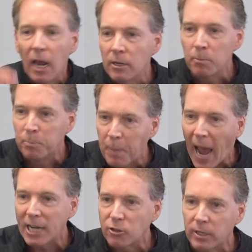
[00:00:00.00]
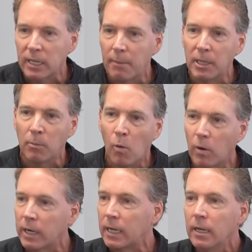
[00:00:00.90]
and badgering them in the
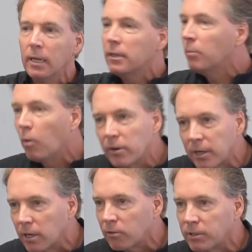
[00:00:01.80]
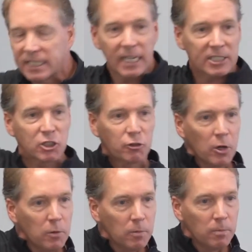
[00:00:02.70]
morning, the more they're going to resist.
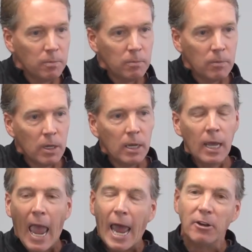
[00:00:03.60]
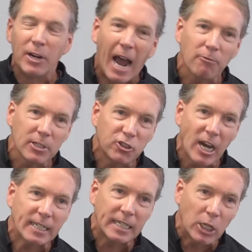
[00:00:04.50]
True? Yeah. And they're not
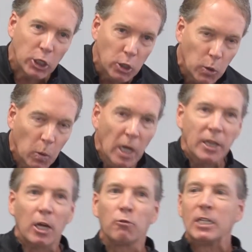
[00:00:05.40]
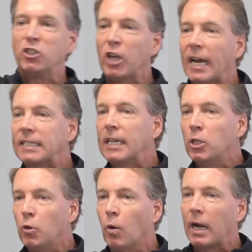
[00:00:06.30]
rejecting you, they're
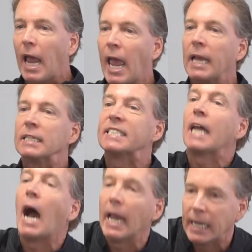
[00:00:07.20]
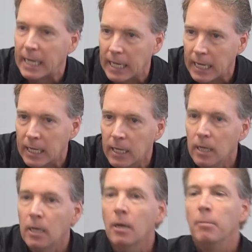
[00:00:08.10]
rejecting your anxiety.
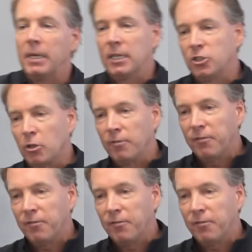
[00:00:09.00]
Because you're